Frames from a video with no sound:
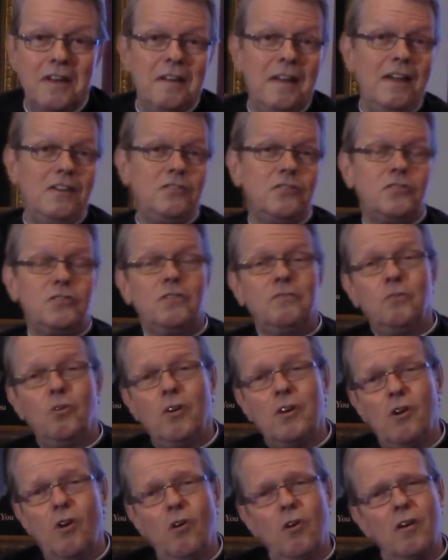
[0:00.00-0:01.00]
Ignatius of
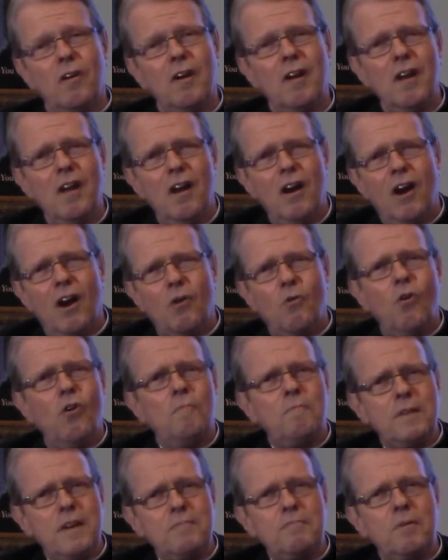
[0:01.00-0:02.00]
Loyola, are
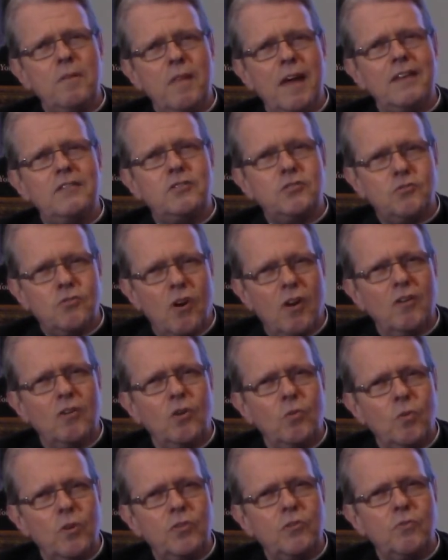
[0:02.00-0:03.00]
all people that
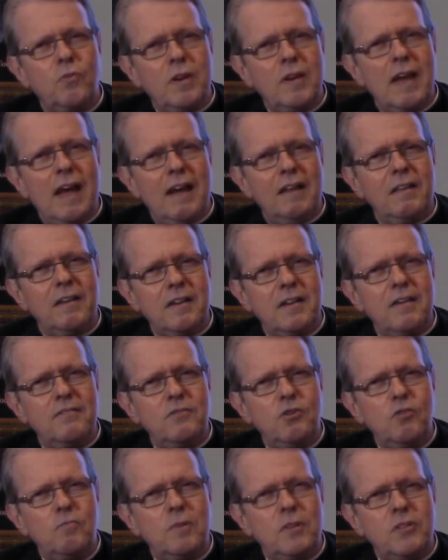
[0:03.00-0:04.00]
struggled with the reality of
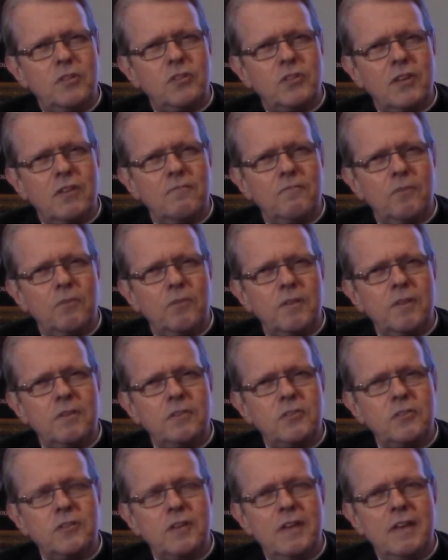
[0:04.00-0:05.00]
human
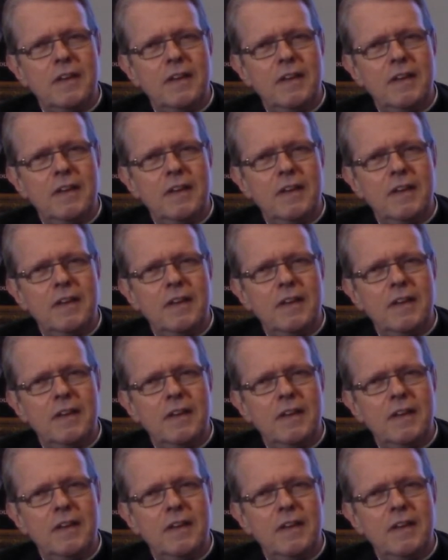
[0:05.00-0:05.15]
sinfulness.